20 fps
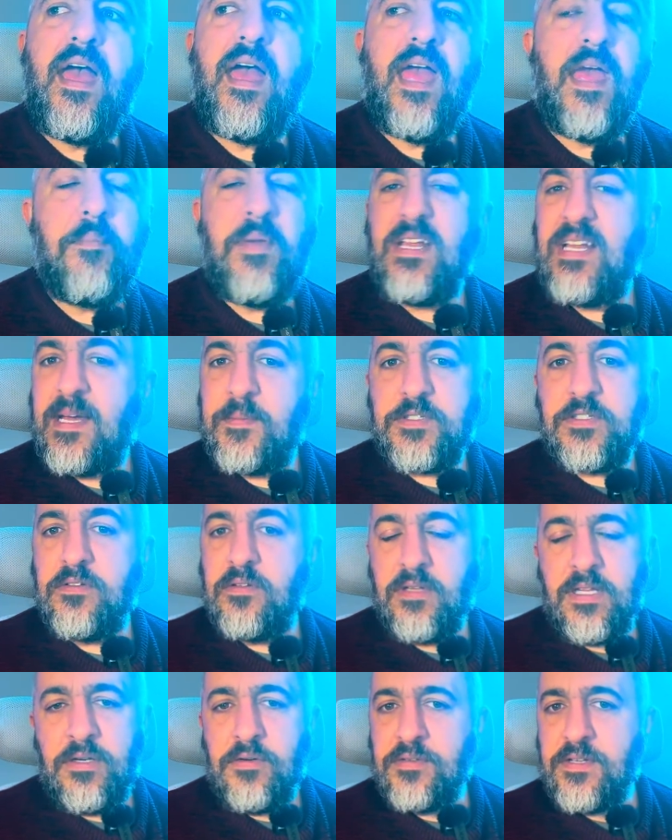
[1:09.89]
It made
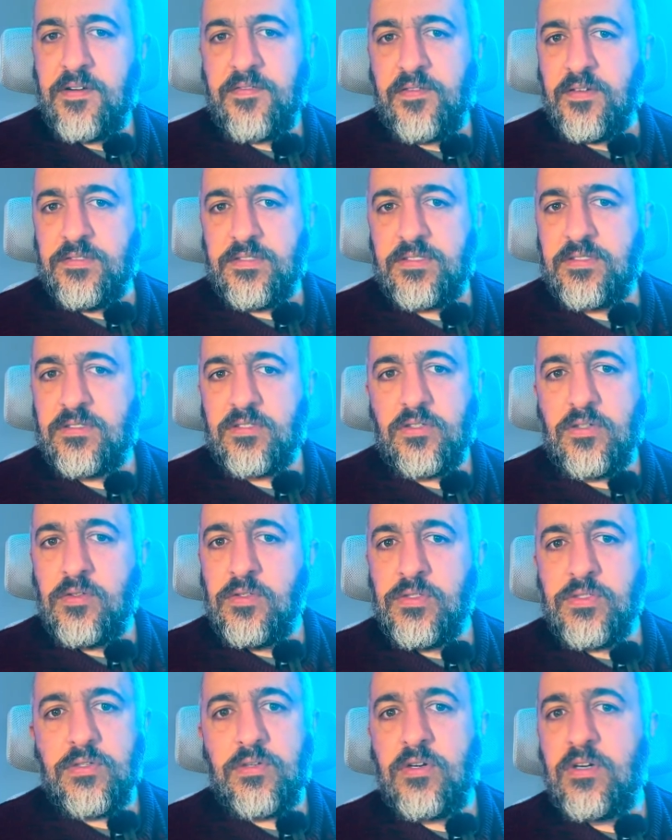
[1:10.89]
absolutely no difference.
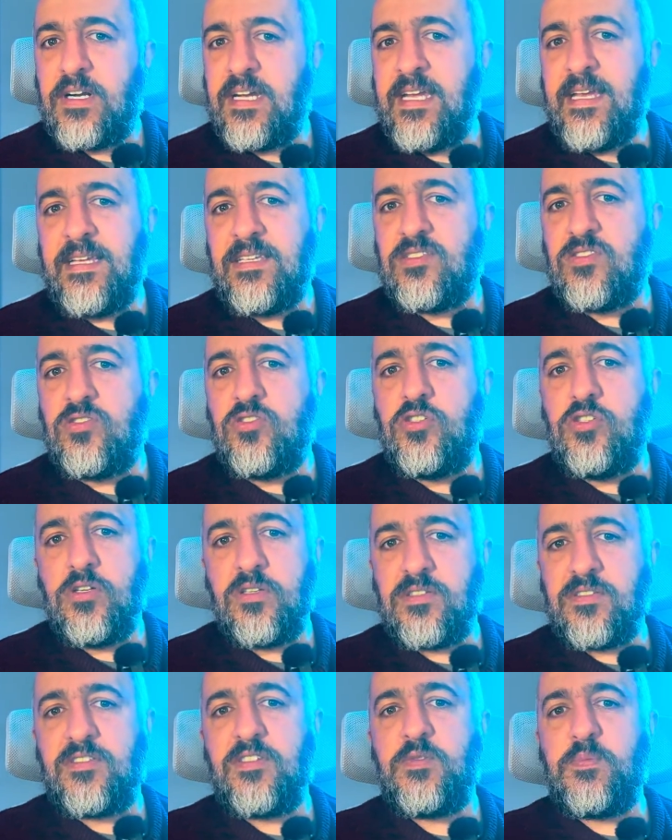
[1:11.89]
Condor is
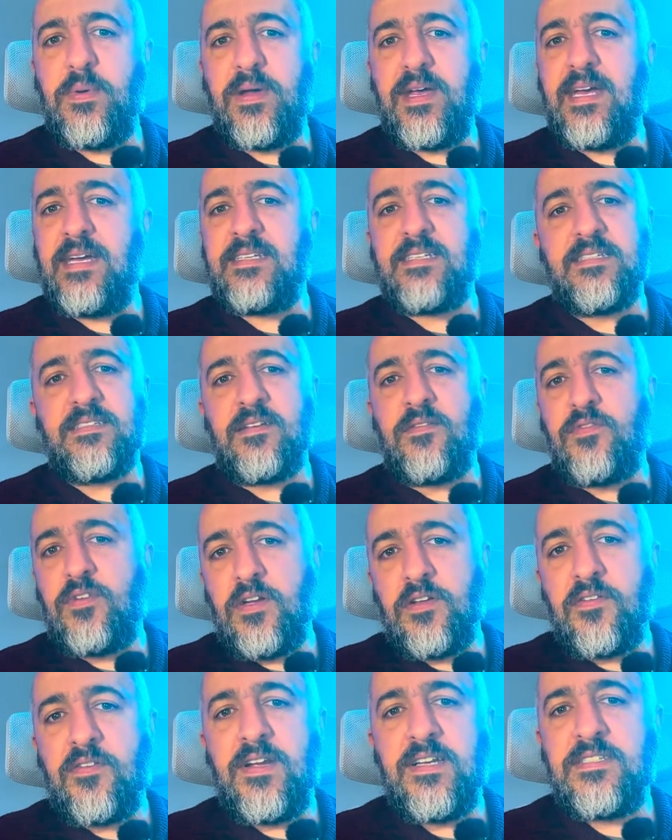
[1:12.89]
just as bad as every
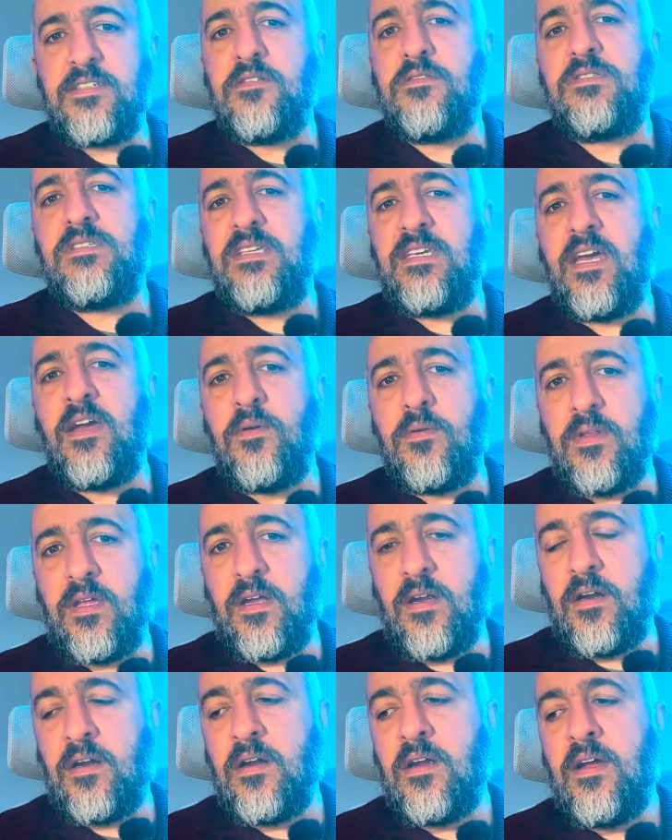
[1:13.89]
other SLC out
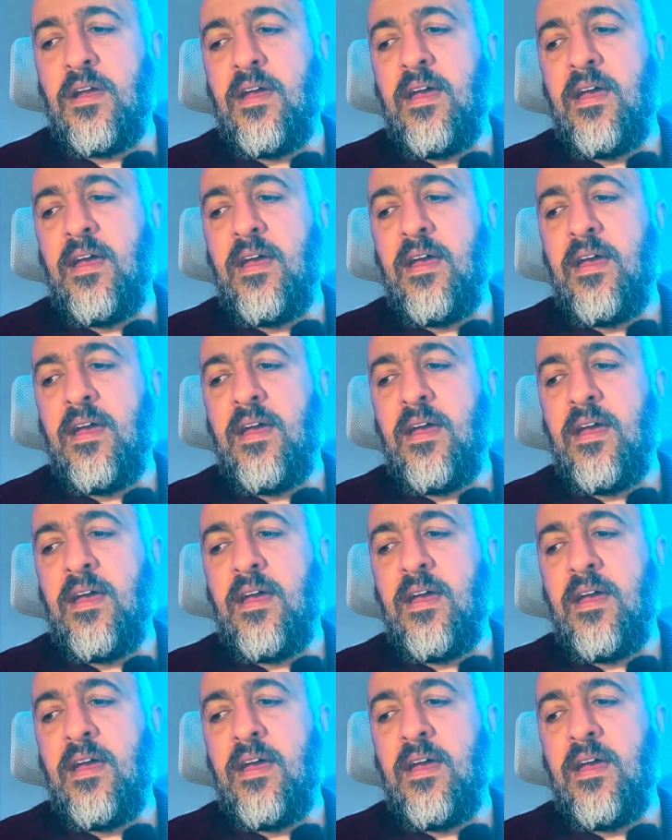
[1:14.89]
there,